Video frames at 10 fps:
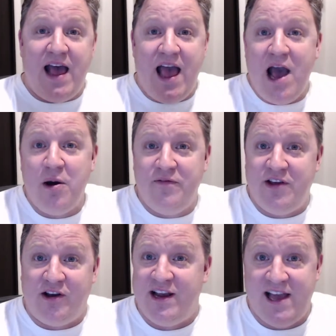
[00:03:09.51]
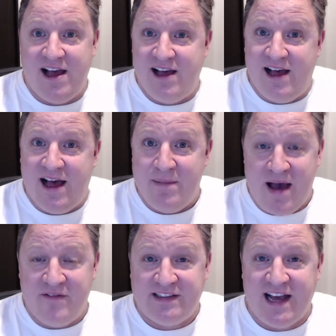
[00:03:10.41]
how have you got your
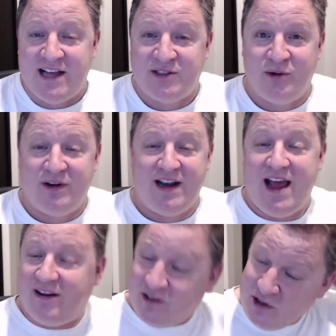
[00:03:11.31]
avatar sorted out?